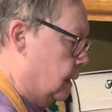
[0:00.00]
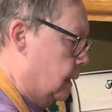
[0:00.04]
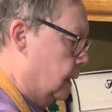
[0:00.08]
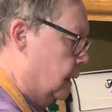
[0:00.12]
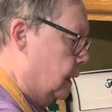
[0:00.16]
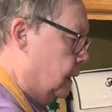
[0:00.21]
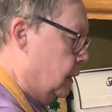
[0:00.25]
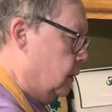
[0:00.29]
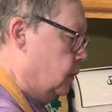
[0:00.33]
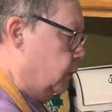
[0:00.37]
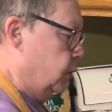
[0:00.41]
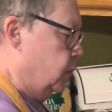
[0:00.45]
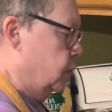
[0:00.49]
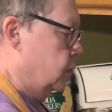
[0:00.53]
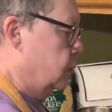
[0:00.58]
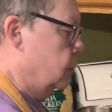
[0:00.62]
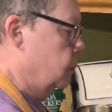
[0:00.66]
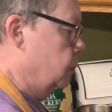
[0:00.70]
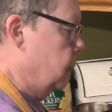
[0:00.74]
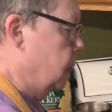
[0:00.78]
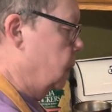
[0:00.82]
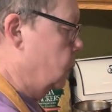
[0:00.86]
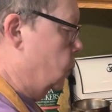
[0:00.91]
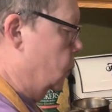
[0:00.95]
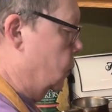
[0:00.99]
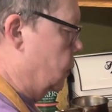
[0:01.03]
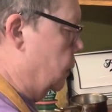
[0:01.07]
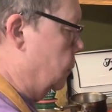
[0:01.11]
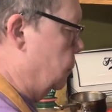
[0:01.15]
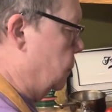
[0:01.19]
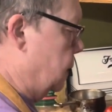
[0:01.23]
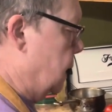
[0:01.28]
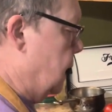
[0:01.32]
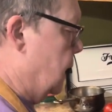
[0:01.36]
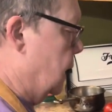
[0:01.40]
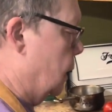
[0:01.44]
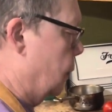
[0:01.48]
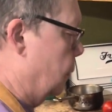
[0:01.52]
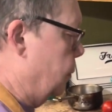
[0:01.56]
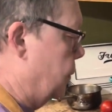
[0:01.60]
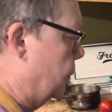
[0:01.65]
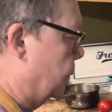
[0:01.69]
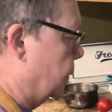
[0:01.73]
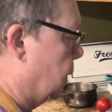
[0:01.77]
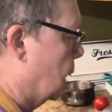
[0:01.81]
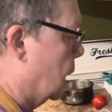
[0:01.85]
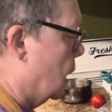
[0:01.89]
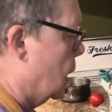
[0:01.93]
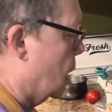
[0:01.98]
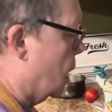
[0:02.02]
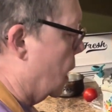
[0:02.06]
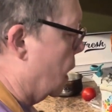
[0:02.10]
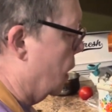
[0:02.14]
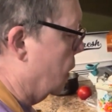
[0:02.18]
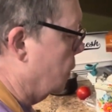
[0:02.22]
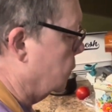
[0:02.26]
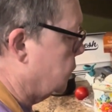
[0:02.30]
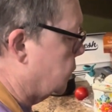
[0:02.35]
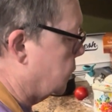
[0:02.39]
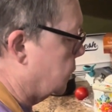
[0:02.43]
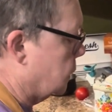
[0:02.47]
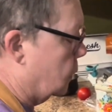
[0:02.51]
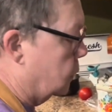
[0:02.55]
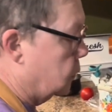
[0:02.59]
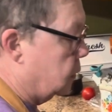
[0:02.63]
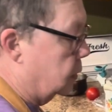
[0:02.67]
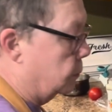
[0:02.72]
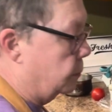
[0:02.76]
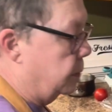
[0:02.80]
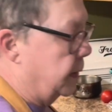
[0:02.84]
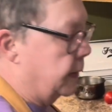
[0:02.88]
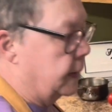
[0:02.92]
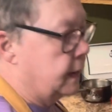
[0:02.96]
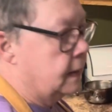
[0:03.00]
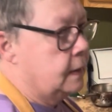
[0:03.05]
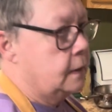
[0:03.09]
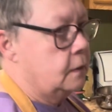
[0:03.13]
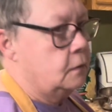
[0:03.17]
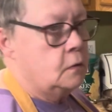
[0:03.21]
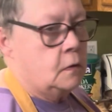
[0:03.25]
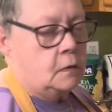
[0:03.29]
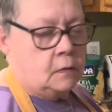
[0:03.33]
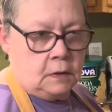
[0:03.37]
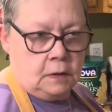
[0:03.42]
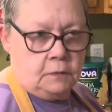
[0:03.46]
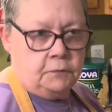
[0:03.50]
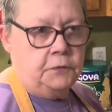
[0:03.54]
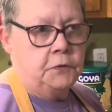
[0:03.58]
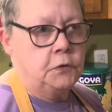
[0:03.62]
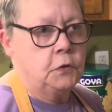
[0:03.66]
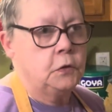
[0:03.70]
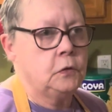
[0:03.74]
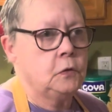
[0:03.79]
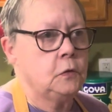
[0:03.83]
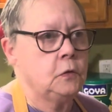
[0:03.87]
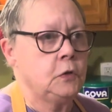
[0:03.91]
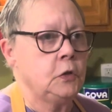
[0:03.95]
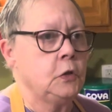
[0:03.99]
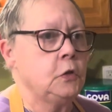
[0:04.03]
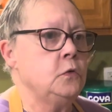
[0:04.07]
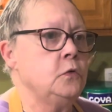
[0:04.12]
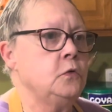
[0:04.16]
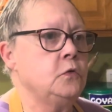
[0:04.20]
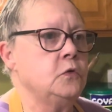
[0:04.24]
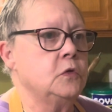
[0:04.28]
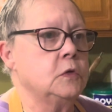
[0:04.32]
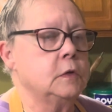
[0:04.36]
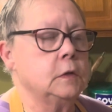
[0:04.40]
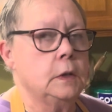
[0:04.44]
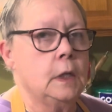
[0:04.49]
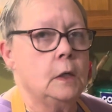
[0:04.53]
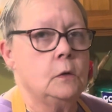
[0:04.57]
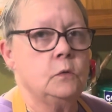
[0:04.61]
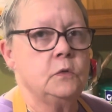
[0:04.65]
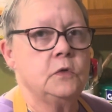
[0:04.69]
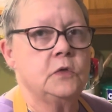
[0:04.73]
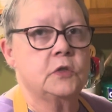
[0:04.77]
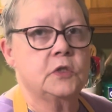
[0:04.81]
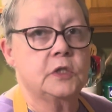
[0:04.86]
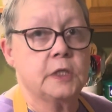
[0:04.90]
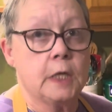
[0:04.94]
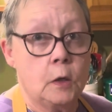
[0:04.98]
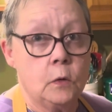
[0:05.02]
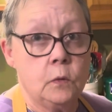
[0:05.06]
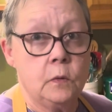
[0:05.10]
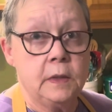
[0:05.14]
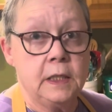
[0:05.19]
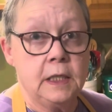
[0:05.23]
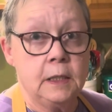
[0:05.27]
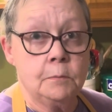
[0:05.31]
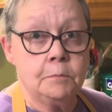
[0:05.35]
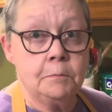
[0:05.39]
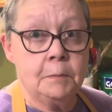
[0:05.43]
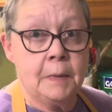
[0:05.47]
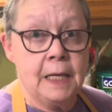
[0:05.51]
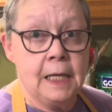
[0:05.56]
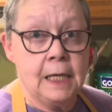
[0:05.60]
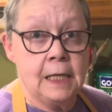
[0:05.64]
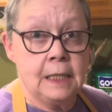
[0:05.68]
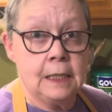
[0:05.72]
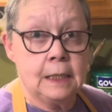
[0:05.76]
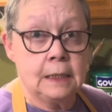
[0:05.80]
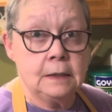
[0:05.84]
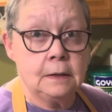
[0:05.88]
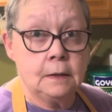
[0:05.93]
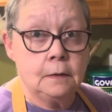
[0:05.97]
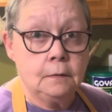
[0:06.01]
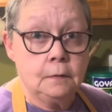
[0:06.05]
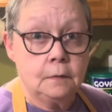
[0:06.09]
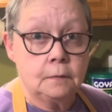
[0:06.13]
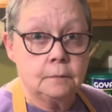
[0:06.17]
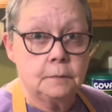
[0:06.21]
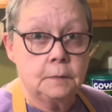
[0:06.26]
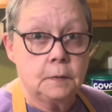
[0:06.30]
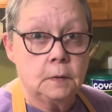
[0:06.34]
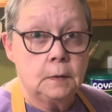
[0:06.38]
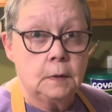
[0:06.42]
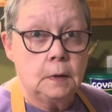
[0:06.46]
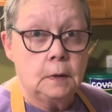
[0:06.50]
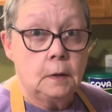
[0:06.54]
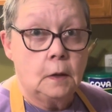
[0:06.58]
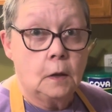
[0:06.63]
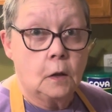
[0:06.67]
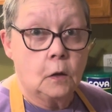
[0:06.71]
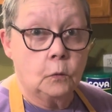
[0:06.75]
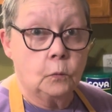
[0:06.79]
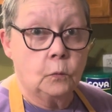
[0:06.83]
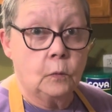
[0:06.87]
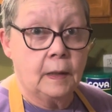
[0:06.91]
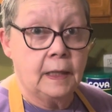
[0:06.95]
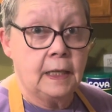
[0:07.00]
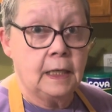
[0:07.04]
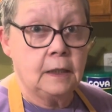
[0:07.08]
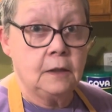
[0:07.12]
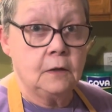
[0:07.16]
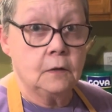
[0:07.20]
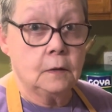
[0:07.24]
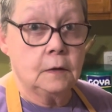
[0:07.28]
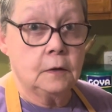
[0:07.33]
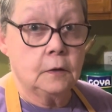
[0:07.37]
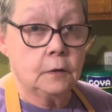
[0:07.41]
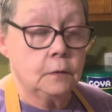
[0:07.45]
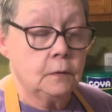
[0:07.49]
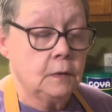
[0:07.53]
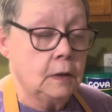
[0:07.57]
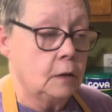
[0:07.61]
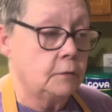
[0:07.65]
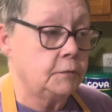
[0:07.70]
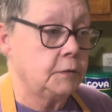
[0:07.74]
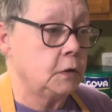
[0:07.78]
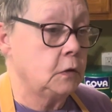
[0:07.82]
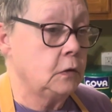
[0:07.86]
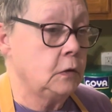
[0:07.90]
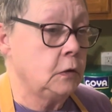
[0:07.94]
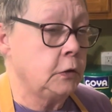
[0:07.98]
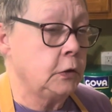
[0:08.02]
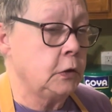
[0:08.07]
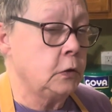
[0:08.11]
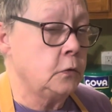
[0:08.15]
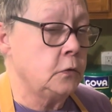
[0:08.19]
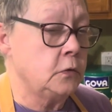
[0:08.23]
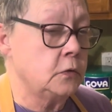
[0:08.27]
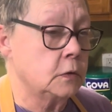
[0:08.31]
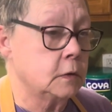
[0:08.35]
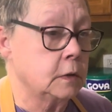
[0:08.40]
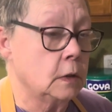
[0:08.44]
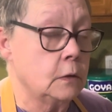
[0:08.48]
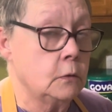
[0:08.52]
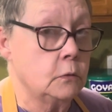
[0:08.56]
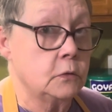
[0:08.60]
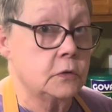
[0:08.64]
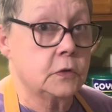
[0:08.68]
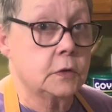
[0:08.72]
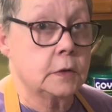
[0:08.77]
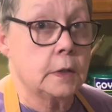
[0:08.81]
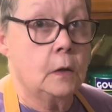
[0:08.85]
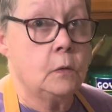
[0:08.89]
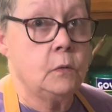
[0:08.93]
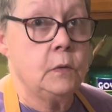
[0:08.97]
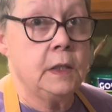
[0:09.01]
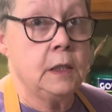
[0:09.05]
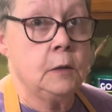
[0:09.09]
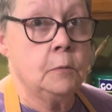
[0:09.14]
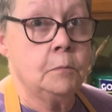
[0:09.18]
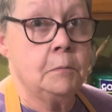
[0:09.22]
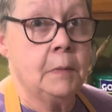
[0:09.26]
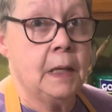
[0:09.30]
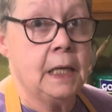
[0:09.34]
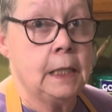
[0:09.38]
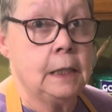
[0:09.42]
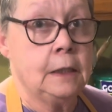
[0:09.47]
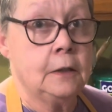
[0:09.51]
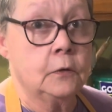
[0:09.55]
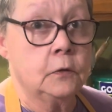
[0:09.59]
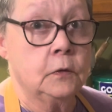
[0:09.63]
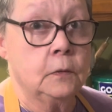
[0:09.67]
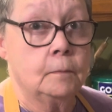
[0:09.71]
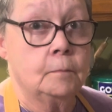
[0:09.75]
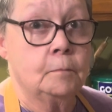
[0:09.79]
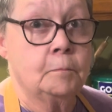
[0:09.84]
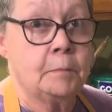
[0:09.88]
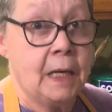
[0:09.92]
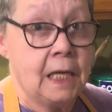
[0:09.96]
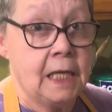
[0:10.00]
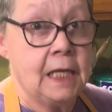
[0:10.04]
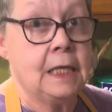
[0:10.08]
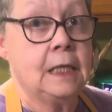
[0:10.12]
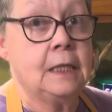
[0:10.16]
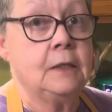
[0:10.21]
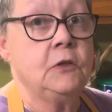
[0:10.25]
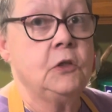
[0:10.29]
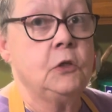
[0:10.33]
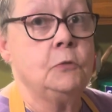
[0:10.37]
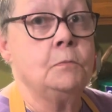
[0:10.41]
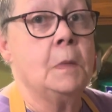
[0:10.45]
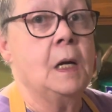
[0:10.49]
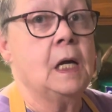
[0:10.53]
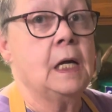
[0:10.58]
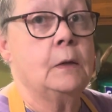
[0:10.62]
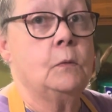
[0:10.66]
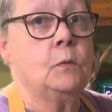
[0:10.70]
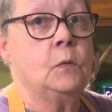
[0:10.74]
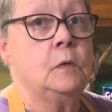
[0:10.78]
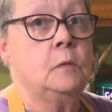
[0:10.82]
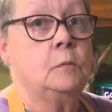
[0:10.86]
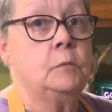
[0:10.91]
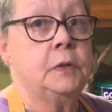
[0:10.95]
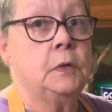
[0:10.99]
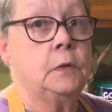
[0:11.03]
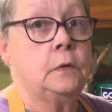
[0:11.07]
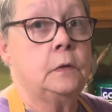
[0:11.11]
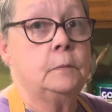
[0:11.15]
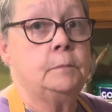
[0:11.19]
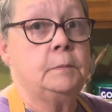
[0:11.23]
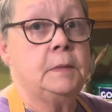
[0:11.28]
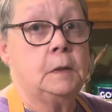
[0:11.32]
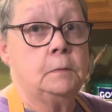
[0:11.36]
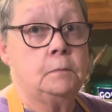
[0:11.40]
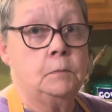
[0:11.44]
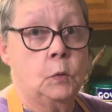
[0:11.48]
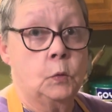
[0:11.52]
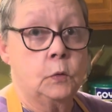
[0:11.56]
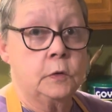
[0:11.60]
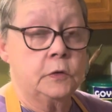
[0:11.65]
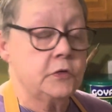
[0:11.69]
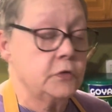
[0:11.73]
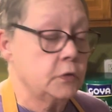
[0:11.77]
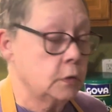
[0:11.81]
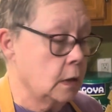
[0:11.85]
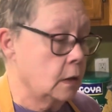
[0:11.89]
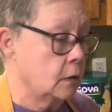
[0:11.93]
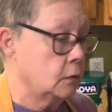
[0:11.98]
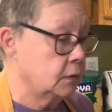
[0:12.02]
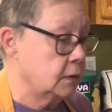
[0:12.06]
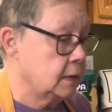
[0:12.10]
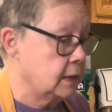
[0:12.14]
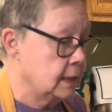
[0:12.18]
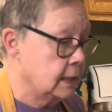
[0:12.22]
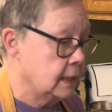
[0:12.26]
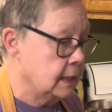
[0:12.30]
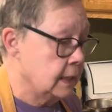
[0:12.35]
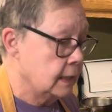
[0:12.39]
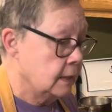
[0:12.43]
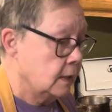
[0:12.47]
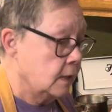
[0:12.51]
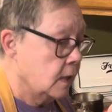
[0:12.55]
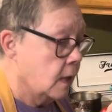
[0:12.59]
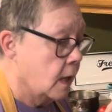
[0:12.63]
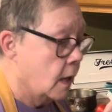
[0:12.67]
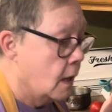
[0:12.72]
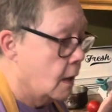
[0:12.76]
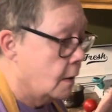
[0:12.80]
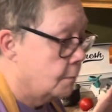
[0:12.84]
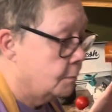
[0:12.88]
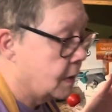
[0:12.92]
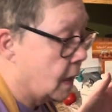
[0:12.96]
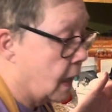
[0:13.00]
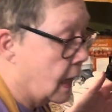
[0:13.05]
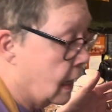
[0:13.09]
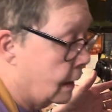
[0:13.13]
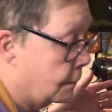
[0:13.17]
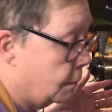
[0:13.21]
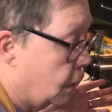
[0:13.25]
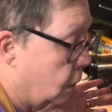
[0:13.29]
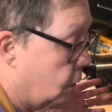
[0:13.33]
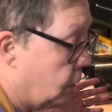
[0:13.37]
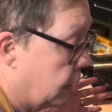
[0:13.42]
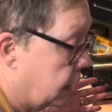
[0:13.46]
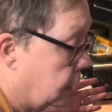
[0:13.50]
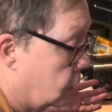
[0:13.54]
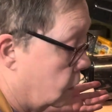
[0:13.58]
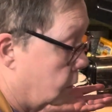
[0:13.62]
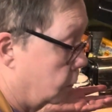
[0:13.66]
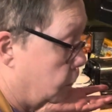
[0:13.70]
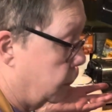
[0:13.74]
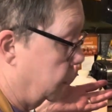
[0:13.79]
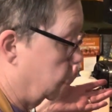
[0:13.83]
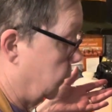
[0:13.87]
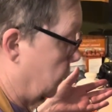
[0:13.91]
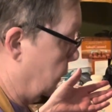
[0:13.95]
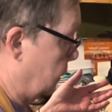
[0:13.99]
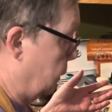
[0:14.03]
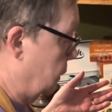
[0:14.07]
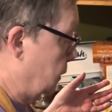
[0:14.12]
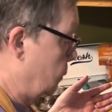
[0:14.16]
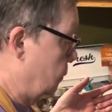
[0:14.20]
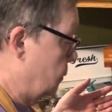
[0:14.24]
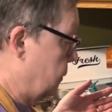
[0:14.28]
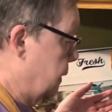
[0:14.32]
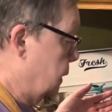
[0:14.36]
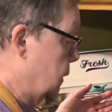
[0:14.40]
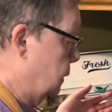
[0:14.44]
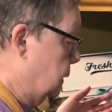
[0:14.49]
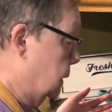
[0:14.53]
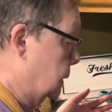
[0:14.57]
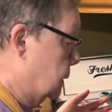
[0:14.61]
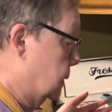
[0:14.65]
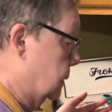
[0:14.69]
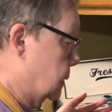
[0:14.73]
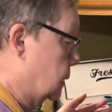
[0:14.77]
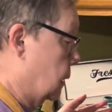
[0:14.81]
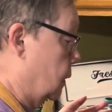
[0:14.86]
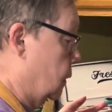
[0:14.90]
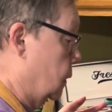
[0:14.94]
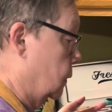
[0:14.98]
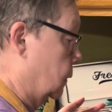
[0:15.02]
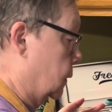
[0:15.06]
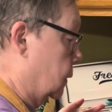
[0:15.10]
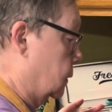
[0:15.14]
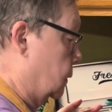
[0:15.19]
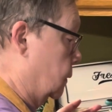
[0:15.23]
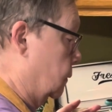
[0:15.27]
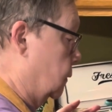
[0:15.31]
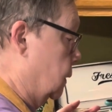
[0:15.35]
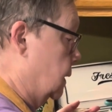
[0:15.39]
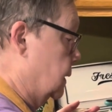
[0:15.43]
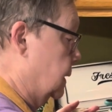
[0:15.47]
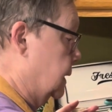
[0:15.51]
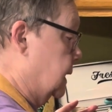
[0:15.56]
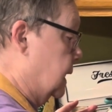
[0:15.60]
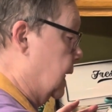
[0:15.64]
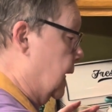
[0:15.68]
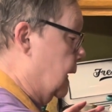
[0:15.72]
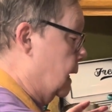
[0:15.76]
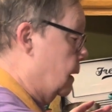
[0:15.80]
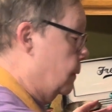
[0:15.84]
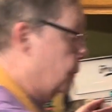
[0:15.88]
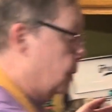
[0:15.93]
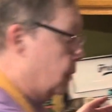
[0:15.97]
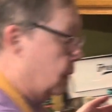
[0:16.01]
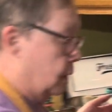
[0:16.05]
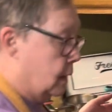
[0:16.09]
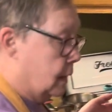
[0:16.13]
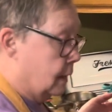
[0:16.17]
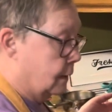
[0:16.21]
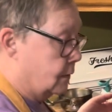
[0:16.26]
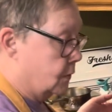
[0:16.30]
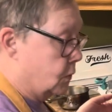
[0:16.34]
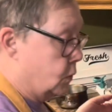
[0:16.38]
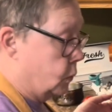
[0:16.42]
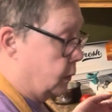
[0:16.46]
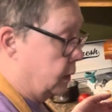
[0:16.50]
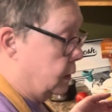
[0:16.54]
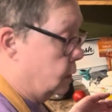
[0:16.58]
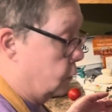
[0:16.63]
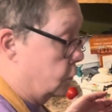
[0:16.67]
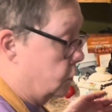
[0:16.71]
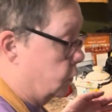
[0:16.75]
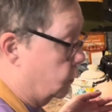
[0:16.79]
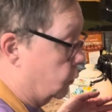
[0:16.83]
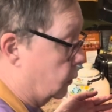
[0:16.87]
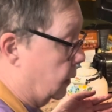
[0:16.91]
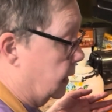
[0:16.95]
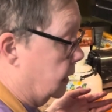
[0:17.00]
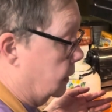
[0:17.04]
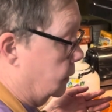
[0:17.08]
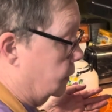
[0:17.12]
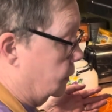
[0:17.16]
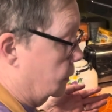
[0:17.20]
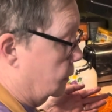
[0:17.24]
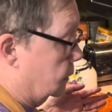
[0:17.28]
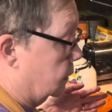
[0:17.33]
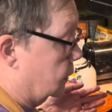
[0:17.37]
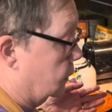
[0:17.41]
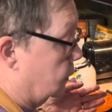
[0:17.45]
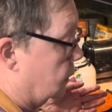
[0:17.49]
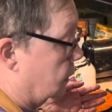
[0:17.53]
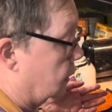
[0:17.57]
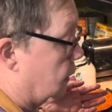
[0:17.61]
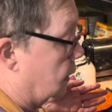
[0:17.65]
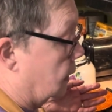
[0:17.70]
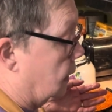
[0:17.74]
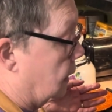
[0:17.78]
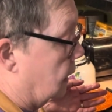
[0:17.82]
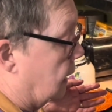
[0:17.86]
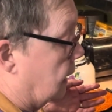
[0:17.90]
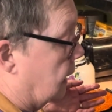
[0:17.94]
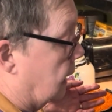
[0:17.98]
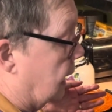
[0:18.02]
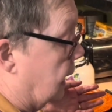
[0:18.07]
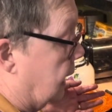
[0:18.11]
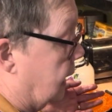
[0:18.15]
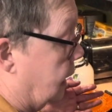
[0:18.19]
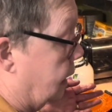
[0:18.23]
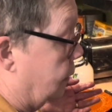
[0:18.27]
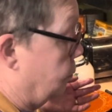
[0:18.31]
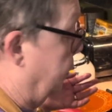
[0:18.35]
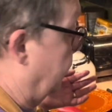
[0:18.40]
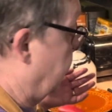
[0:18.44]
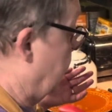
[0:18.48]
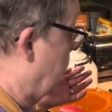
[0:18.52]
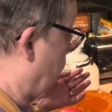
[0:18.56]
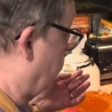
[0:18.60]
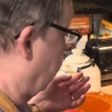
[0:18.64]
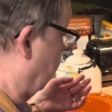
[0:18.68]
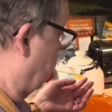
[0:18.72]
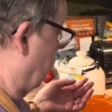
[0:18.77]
It should be warmed up. Also, depending on if you use low sodium bacon or regular, if you use low sodium bacon, you might want to put a bit more salt in it. But I'm only going to put a little bit of salt this time because we use regular and pepper.